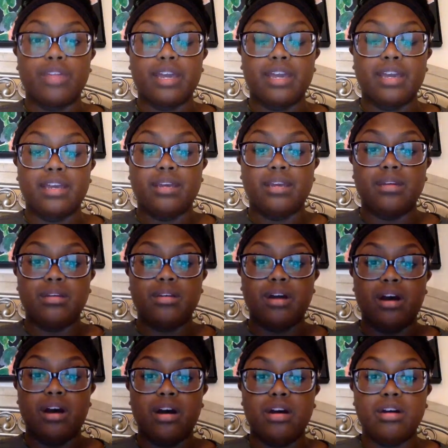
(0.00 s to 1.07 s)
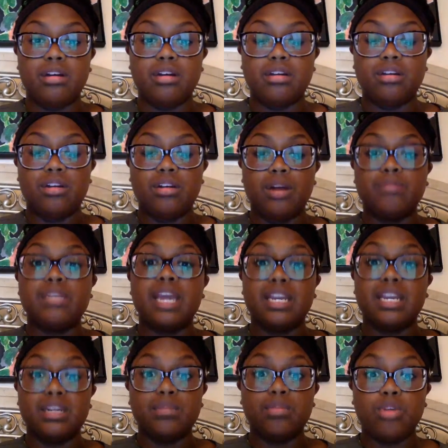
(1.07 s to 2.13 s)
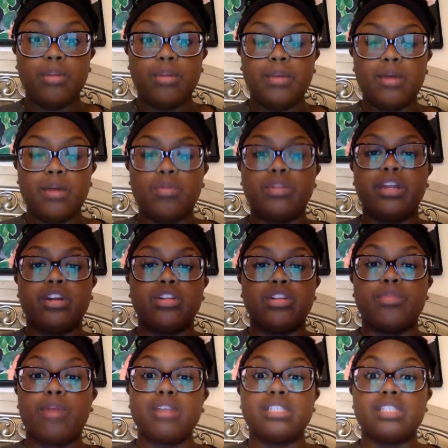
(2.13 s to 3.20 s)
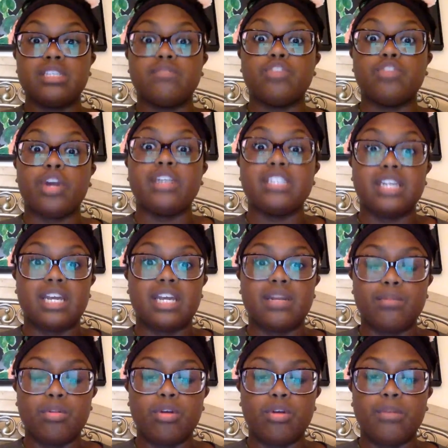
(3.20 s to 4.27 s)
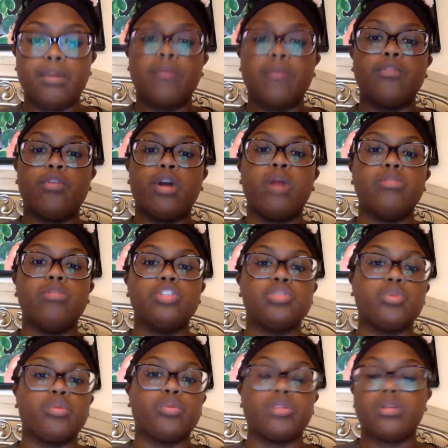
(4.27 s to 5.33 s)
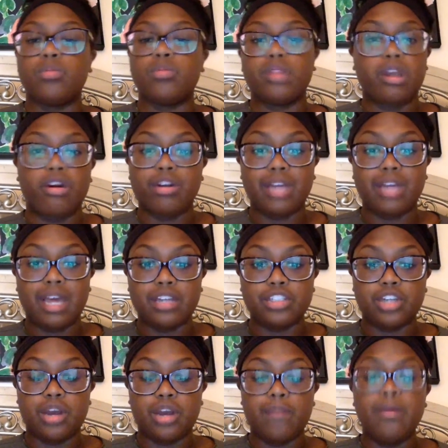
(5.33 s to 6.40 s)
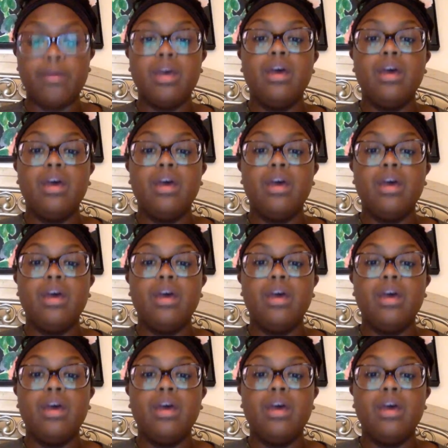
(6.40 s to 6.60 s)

they obtained employment, when they're the process of trying to get employment. Before, I would just work with them when they already had a job.